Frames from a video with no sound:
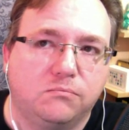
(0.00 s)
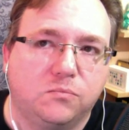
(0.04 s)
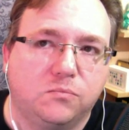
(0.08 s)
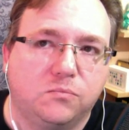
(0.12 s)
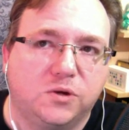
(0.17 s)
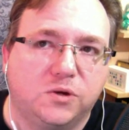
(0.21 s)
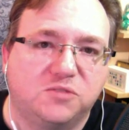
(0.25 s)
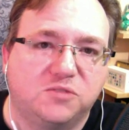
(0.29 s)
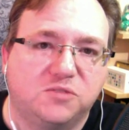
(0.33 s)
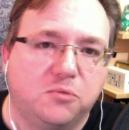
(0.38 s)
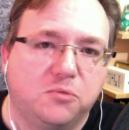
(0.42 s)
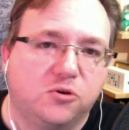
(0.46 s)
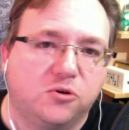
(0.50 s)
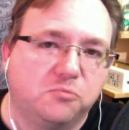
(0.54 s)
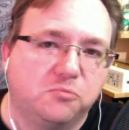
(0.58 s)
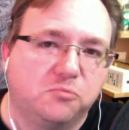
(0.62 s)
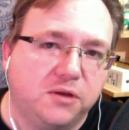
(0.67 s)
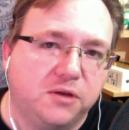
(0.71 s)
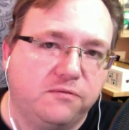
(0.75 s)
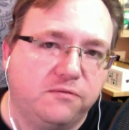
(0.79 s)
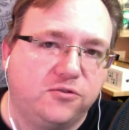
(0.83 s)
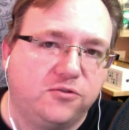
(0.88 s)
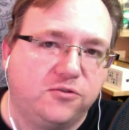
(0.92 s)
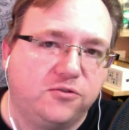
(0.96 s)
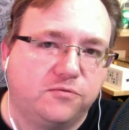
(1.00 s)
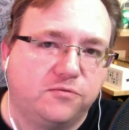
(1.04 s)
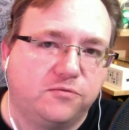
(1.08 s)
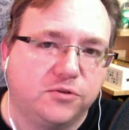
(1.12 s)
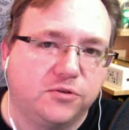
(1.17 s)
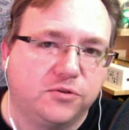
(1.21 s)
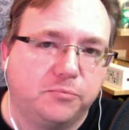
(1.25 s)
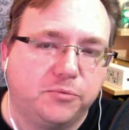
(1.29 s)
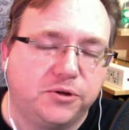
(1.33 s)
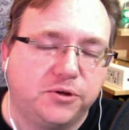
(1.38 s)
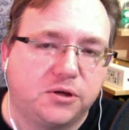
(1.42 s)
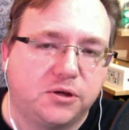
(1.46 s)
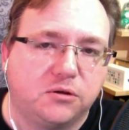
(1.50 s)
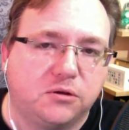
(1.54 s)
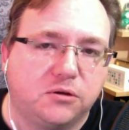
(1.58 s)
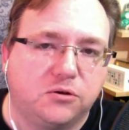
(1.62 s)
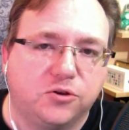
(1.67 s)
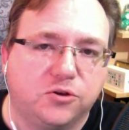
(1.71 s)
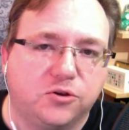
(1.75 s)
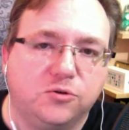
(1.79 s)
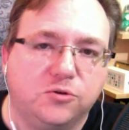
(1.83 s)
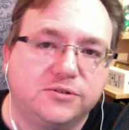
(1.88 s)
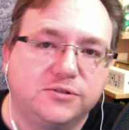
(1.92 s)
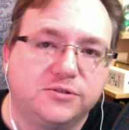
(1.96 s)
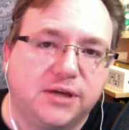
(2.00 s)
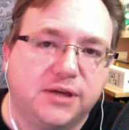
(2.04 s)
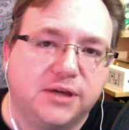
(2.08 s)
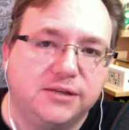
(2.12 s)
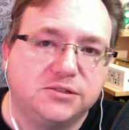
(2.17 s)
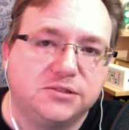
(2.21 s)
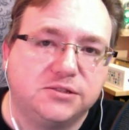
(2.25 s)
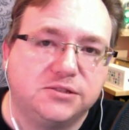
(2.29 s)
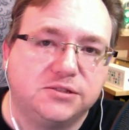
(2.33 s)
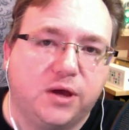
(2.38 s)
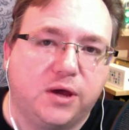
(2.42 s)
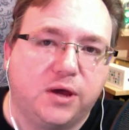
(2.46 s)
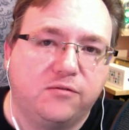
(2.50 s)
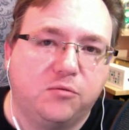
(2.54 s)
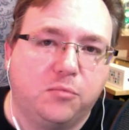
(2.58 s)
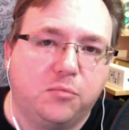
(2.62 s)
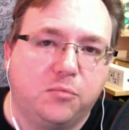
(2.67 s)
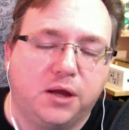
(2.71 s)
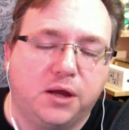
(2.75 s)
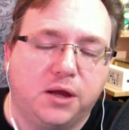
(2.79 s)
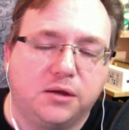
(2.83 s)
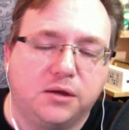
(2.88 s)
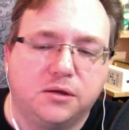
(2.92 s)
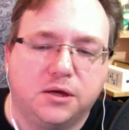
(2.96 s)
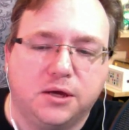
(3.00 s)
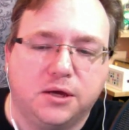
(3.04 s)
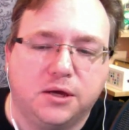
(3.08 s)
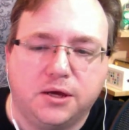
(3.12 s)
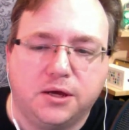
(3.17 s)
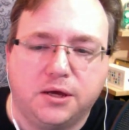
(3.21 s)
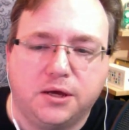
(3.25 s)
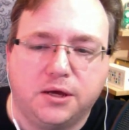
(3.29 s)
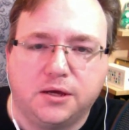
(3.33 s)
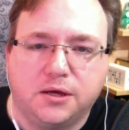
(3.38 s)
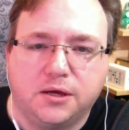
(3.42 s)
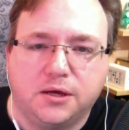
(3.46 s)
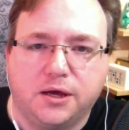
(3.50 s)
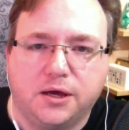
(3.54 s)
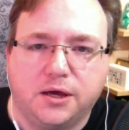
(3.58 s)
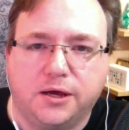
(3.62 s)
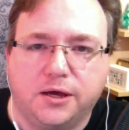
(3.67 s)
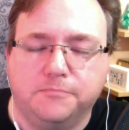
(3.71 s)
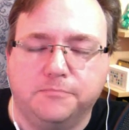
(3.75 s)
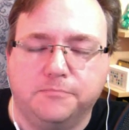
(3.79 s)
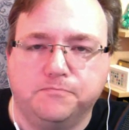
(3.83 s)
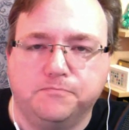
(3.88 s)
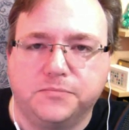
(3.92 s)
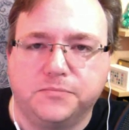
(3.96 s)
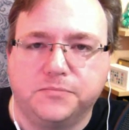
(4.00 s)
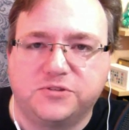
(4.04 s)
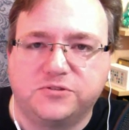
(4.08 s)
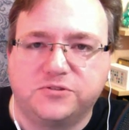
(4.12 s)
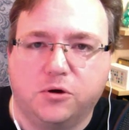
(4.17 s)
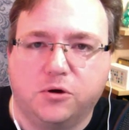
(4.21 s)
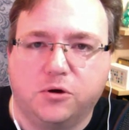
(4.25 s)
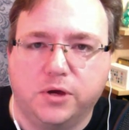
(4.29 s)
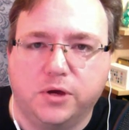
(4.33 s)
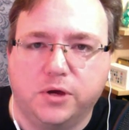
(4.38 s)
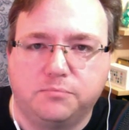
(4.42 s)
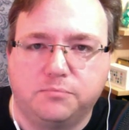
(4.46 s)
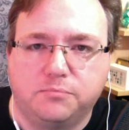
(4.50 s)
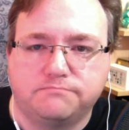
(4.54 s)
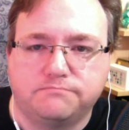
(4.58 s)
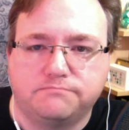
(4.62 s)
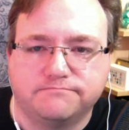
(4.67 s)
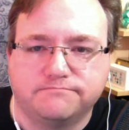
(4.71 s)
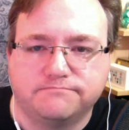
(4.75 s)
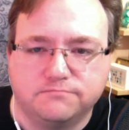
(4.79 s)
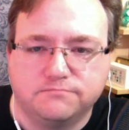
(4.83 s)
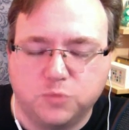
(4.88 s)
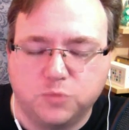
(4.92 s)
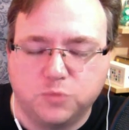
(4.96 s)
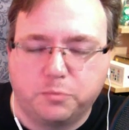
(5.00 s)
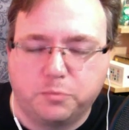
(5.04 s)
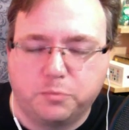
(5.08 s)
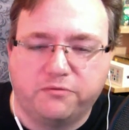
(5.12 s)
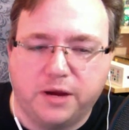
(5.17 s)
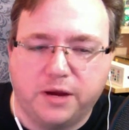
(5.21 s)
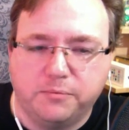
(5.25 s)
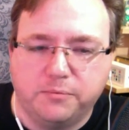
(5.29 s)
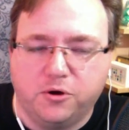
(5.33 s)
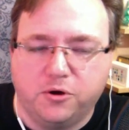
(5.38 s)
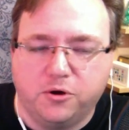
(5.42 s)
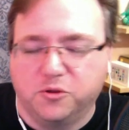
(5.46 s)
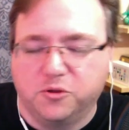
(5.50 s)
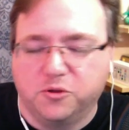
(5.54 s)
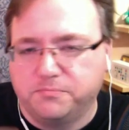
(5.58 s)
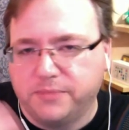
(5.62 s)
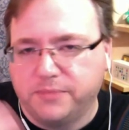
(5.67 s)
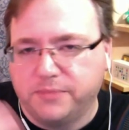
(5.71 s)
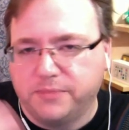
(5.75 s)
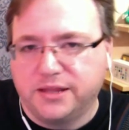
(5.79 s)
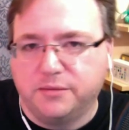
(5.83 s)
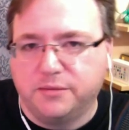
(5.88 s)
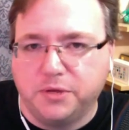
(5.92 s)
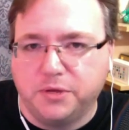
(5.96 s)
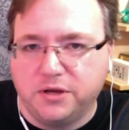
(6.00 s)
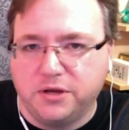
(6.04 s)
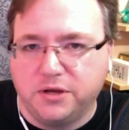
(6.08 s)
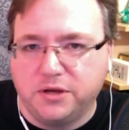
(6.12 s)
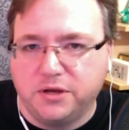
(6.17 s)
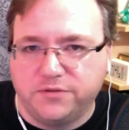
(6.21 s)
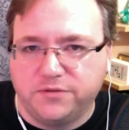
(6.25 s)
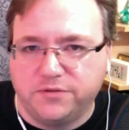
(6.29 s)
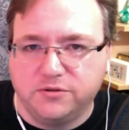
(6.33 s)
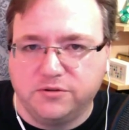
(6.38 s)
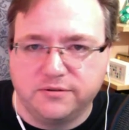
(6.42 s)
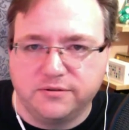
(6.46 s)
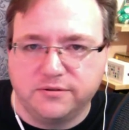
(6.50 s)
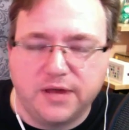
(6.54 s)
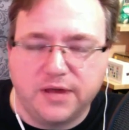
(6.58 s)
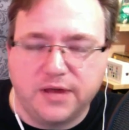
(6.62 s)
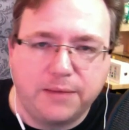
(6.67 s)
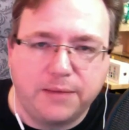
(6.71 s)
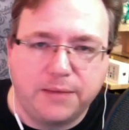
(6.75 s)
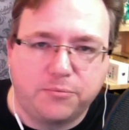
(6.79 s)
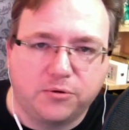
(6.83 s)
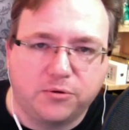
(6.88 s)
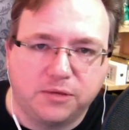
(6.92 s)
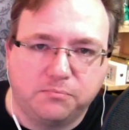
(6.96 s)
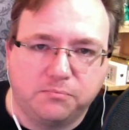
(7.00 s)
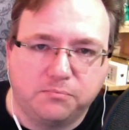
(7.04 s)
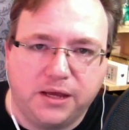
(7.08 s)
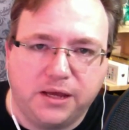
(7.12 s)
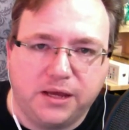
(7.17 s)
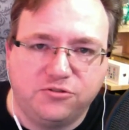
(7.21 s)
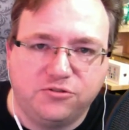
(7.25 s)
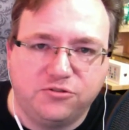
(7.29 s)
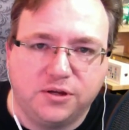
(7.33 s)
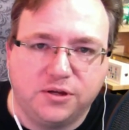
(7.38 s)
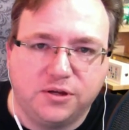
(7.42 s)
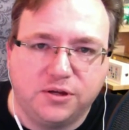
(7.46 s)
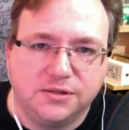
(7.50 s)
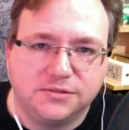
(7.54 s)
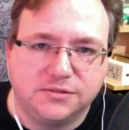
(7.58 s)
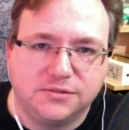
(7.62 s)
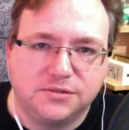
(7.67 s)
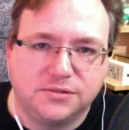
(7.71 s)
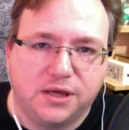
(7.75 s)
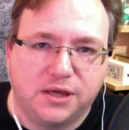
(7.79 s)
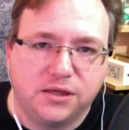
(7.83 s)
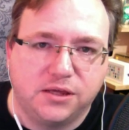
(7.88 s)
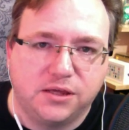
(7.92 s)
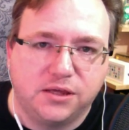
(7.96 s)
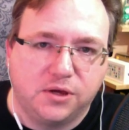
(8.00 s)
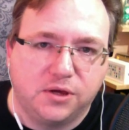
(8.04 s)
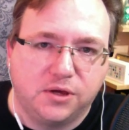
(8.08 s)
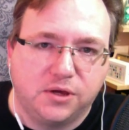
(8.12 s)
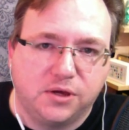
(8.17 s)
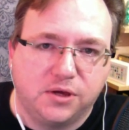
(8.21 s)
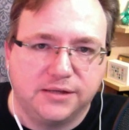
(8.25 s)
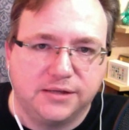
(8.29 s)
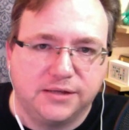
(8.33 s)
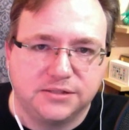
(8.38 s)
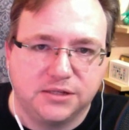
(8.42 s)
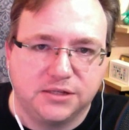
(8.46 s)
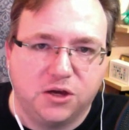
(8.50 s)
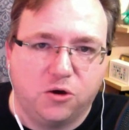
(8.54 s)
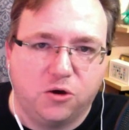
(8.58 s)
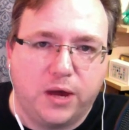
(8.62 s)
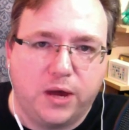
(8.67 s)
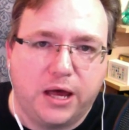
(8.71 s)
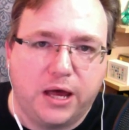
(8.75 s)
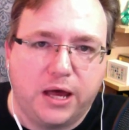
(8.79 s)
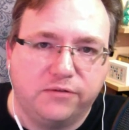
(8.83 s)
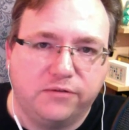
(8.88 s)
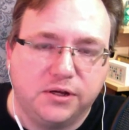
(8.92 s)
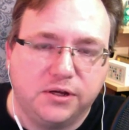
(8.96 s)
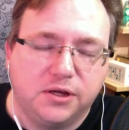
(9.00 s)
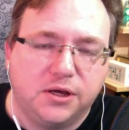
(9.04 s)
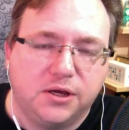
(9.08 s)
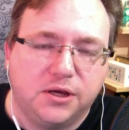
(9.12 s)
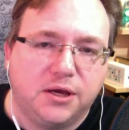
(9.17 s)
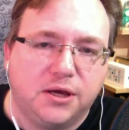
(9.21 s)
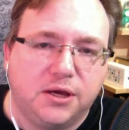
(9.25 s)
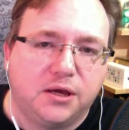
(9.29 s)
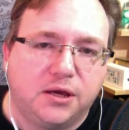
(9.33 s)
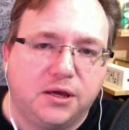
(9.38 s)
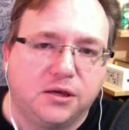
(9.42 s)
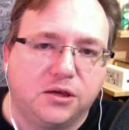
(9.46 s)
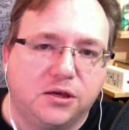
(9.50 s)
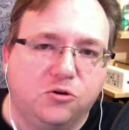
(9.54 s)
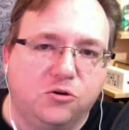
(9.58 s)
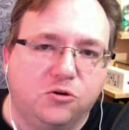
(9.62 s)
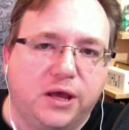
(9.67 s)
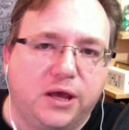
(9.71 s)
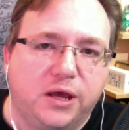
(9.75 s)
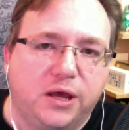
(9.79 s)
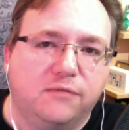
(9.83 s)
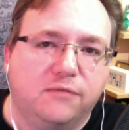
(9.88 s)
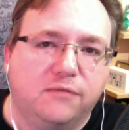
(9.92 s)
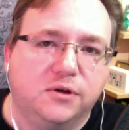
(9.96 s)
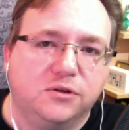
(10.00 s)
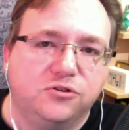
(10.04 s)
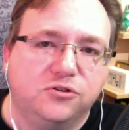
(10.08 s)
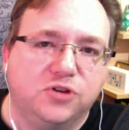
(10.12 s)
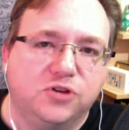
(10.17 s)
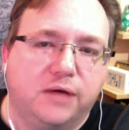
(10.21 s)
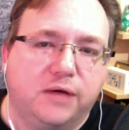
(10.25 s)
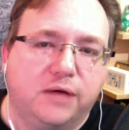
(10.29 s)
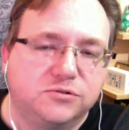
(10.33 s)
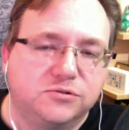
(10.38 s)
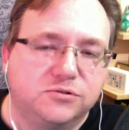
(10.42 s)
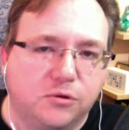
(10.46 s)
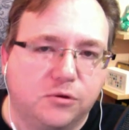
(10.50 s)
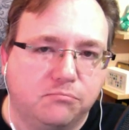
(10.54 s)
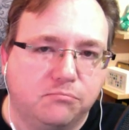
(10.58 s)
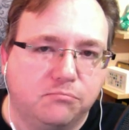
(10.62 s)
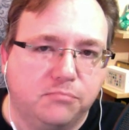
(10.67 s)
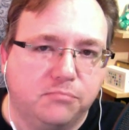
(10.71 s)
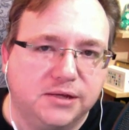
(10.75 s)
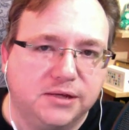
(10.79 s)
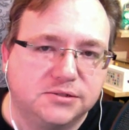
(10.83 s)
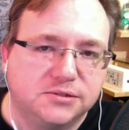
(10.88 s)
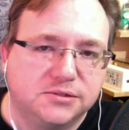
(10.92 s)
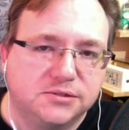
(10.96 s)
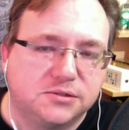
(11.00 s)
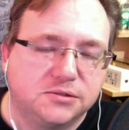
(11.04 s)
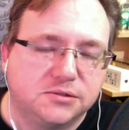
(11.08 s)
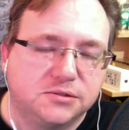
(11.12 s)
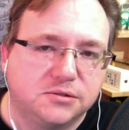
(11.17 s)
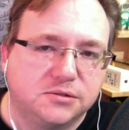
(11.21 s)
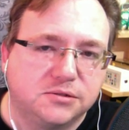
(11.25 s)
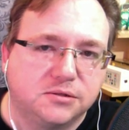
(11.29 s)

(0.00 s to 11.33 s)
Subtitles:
what's most beneficial for the particular use case that you have in mind. So we provide both. And the benefit of using the hyperlink paging is that you get SEO out of it. You don't have a JavaScript-based